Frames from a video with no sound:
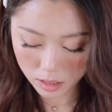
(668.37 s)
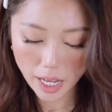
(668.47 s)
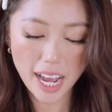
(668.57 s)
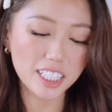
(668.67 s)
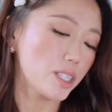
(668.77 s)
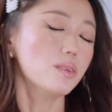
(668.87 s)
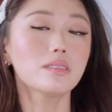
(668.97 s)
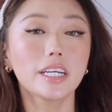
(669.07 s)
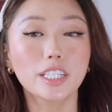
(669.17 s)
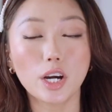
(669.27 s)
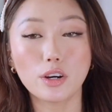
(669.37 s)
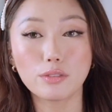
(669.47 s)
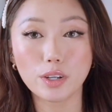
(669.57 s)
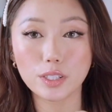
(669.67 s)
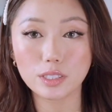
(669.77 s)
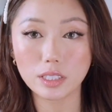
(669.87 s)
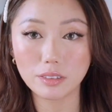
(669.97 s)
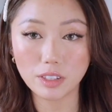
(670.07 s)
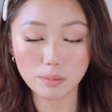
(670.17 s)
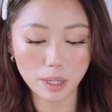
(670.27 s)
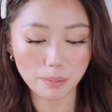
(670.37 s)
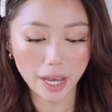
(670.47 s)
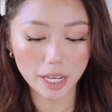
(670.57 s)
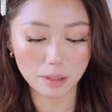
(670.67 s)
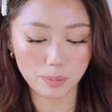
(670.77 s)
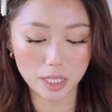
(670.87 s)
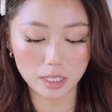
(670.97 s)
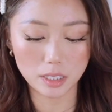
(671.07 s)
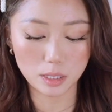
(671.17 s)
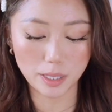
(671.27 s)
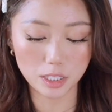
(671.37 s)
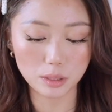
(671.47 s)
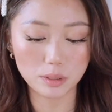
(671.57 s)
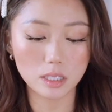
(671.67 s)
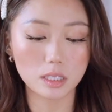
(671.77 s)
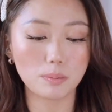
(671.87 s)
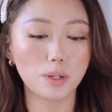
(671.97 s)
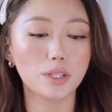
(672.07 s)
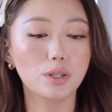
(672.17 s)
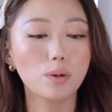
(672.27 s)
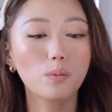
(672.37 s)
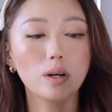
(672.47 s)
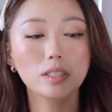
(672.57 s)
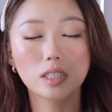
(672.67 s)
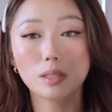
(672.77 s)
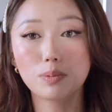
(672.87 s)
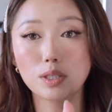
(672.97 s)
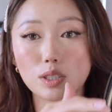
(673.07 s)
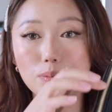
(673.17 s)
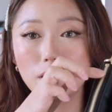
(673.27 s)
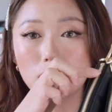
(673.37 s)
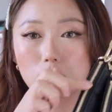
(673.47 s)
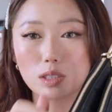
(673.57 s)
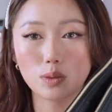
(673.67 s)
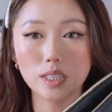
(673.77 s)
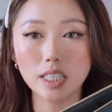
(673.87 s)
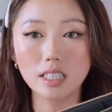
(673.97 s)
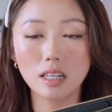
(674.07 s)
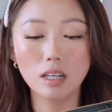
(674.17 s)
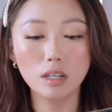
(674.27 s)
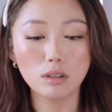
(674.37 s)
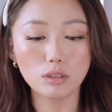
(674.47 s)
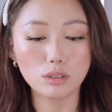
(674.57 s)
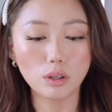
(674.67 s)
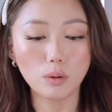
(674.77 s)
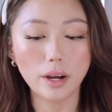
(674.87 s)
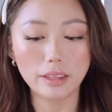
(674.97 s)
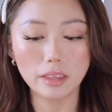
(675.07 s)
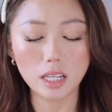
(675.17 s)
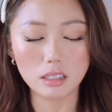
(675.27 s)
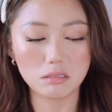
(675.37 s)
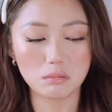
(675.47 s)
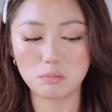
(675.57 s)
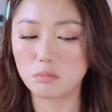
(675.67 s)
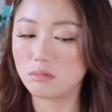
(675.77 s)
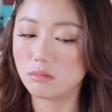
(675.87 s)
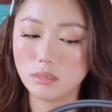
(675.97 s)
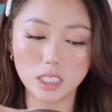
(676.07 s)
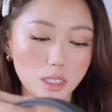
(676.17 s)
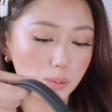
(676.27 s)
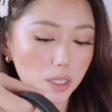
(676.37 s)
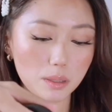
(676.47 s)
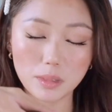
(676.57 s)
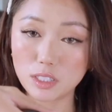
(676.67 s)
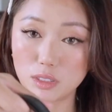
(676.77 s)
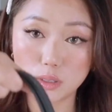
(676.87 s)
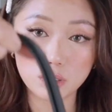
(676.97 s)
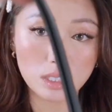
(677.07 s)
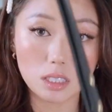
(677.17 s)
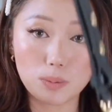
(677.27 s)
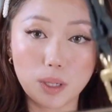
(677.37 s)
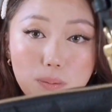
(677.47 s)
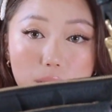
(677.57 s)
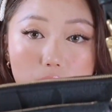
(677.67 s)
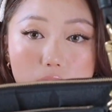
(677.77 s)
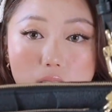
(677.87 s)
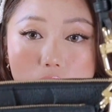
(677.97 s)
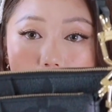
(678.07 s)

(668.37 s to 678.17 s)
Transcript: I don't like overstuffing my bag because, especially with the zipper, you don't want the zipper to be distorted. So I think this pretty much suits its purpose.